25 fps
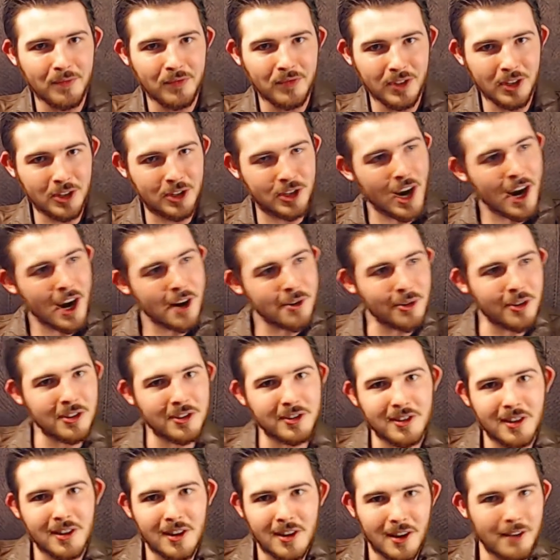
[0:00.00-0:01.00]
the
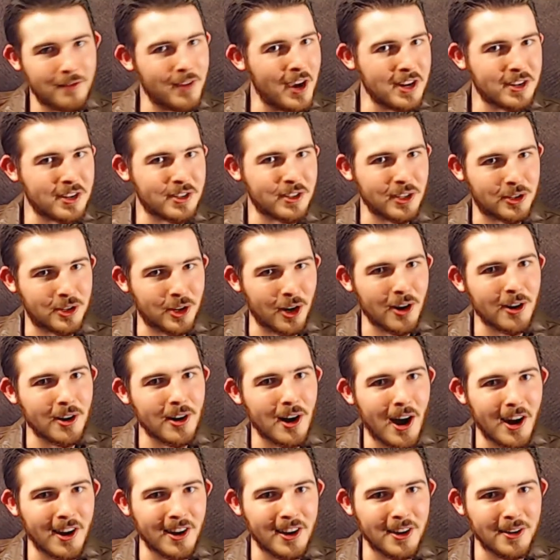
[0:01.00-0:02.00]
generals eventually turn
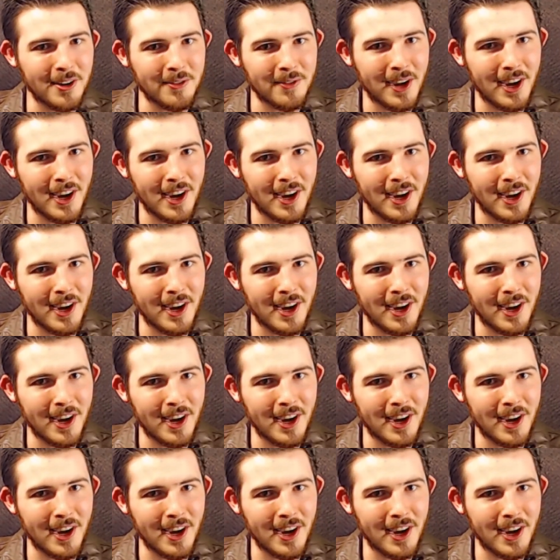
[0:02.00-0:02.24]
on him,